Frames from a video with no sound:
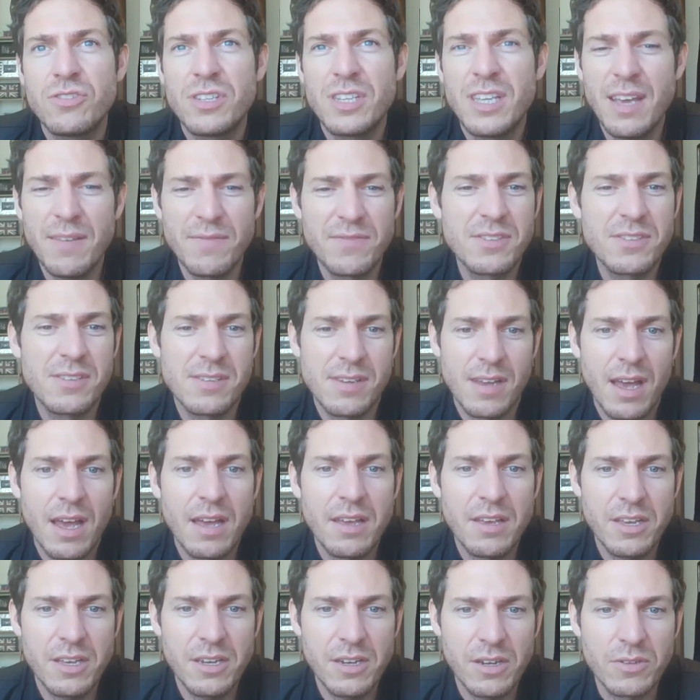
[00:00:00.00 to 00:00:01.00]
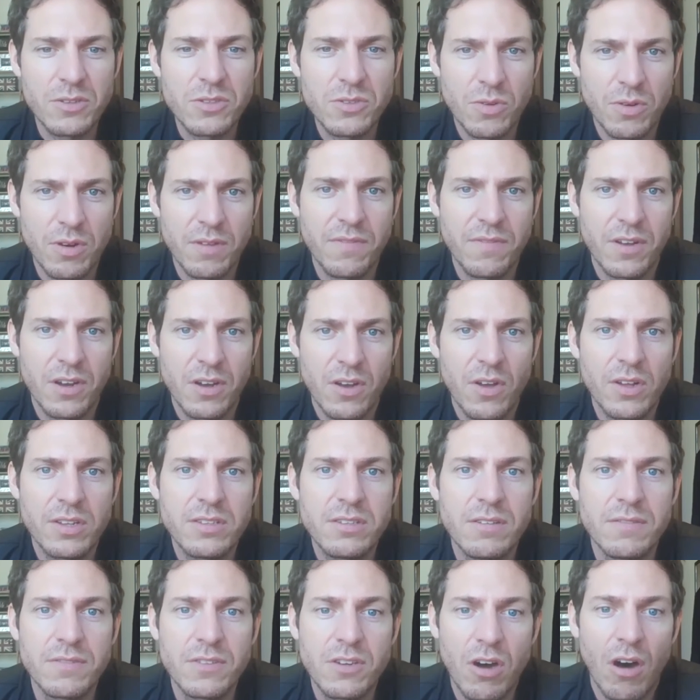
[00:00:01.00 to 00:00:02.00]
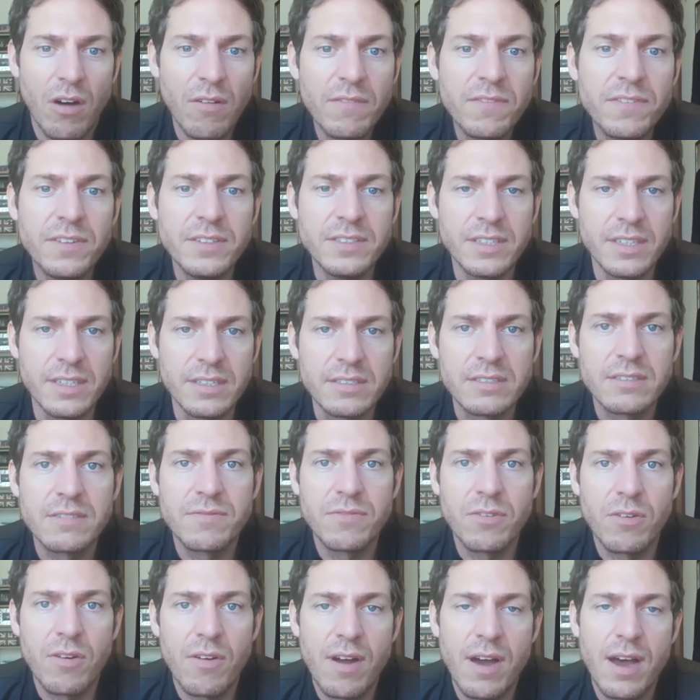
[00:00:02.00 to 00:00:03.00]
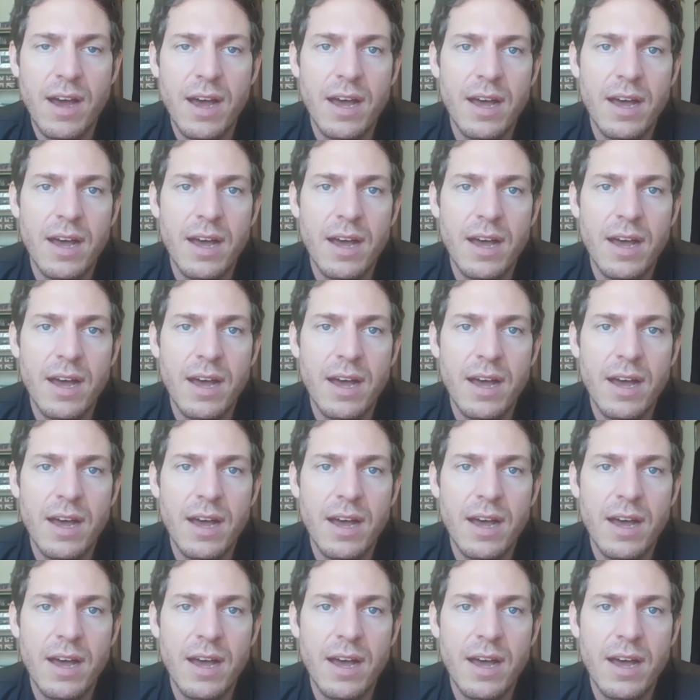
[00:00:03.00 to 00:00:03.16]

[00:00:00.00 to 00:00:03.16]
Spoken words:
gives sort of a lot of confidence for